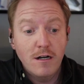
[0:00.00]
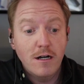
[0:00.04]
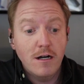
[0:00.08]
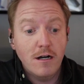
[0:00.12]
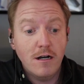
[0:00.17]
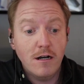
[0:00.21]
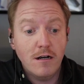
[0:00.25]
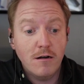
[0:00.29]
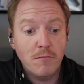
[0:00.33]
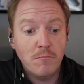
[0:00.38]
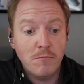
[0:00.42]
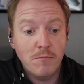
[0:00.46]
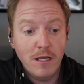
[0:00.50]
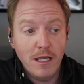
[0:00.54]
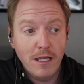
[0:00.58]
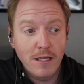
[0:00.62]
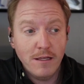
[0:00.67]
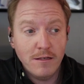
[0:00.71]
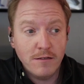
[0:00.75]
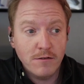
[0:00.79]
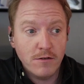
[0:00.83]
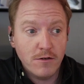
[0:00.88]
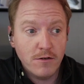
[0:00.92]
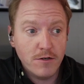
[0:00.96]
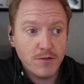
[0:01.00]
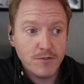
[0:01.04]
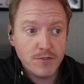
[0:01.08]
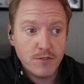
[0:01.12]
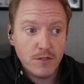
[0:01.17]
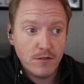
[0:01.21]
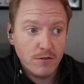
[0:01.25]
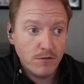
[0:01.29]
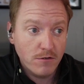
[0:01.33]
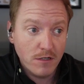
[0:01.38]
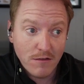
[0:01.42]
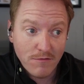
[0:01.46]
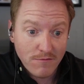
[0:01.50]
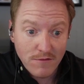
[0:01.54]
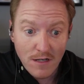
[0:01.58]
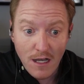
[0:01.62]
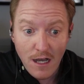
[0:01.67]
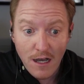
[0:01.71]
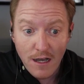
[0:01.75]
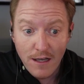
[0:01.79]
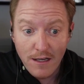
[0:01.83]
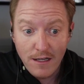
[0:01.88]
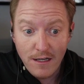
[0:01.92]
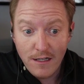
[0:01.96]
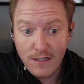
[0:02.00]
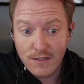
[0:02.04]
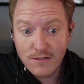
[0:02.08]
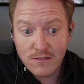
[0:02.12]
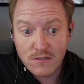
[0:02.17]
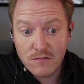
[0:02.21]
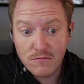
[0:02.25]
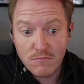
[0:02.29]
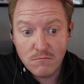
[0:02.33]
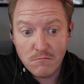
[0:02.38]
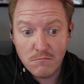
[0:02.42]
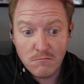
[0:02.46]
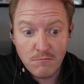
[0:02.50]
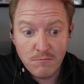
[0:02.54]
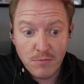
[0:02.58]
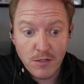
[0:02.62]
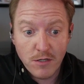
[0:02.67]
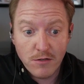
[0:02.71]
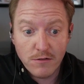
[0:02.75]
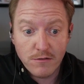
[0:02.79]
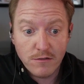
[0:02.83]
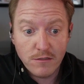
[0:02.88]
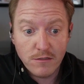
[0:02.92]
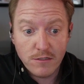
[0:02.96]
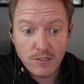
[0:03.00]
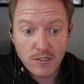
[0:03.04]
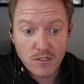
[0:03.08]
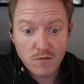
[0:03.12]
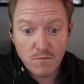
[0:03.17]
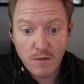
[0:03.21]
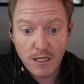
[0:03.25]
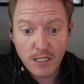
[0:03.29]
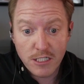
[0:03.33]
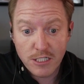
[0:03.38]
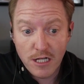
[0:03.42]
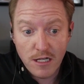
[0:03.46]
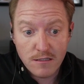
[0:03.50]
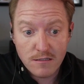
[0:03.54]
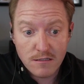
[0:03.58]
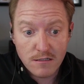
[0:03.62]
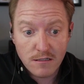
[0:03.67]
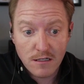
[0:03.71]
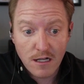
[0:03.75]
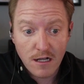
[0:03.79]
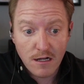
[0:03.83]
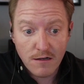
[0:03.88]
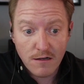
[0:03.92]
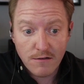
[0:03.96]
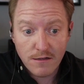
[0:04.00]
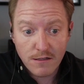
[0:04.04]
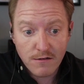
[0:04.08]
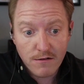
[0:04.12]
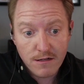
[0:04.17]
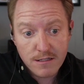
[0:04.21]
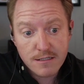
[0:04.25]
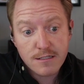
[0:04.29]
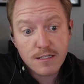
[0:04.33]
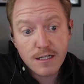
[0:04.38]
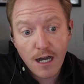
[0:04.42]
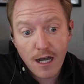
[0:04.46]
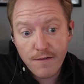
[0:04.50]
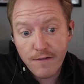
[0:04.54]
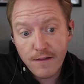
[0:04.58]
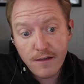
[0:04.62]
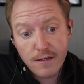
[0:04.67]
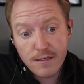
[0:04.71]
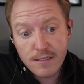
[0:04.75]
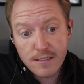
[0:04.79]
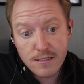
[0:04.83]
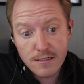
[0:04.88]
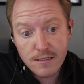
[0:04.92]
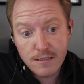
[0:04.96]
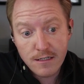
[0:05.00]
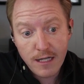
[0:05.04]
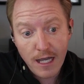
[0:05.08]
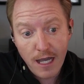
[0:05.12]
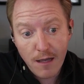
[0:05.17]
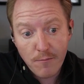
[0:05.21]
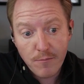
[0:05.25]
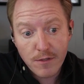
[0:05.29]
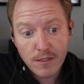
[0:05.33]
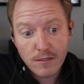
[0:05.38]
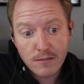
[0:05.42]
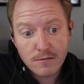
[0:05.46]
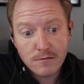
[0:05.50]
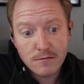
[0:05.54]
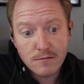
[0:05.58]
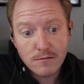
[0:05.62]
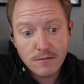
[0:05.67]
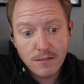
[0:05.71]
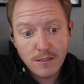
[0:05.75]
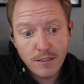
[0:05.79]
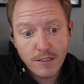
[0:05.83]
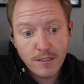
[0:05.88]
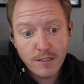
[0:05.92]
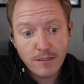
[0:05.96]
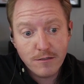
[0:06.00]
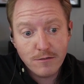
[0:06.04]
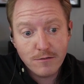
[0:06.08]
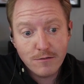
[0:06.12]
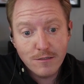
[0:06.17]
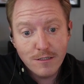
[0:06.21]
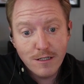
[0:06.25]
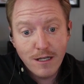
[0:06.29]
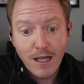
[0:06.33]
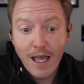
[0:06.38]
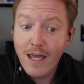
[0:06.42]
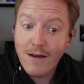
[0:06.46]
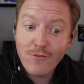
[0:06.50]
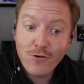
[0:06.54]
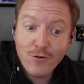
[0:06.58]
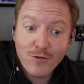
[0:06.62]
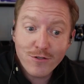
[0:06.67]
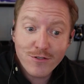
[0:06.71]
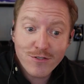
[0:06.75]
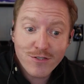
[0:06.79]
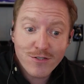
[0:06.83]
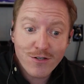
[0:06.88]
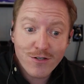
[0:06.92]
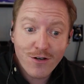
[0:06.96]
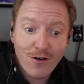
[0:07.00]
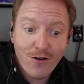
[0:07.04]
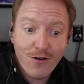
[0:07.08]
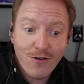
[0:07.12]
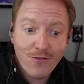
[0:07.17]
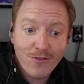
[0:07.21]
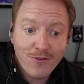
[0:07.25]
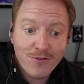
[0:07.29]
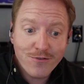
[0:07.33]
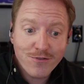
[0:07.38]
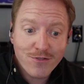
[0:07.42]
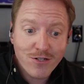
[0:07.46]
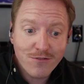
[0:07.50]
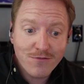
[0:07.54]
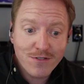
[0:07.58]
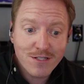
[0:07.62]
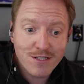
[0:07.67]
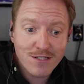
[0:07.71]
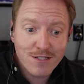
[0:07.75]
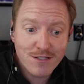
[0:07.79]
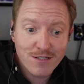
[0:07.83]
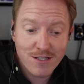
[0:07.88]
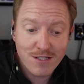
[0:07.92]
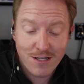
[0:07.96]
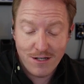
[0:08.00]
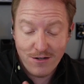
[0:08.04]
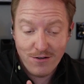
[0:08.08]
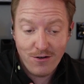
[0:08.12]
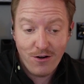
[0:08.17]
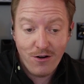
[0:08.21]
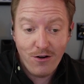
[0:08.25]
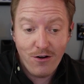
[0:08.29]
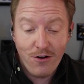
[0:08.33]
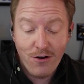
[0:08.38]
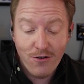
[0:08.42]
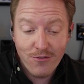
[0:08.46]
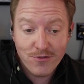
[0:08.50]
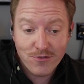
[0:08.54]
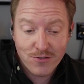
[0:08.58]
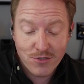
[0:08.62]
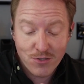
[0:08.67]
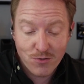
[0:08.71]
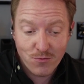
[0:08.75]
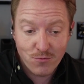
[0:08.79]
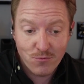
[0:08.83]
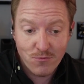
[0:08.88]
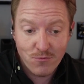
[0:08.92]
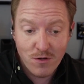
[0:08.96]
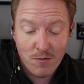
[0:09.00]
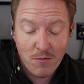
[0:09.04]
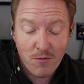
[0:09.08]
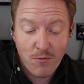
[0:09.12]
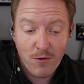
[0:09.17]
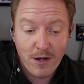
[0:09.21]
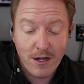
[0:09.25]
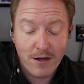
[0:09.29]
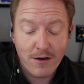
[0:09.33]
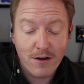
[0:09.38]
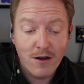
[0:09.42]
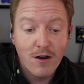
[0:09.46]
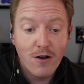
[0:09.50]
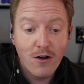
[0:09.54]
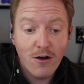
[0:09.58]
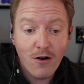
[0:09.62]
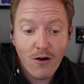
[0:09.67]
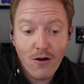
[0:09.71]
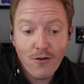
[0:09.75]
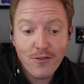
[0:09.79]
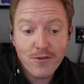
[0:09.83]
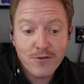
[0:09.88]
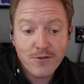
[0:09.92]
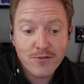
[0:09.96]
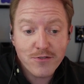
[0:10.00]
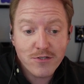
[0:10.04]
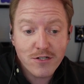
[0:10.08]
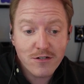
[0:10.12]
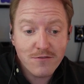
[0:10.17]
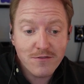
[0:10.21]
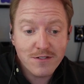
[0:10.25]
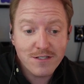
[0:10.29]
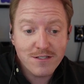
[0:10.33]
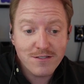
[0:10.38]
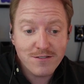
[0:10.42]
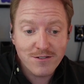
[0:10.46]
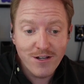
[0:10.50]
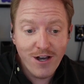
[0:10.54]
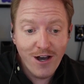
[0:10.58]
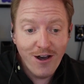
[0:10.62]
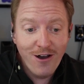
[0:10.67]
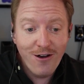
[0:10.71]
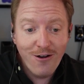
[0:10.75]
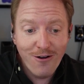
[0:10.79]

And also, if not, it's purely just by chance and kind of the grace of God that it didn't happen, And of course, all those services and all those, just one more point here, all those services know.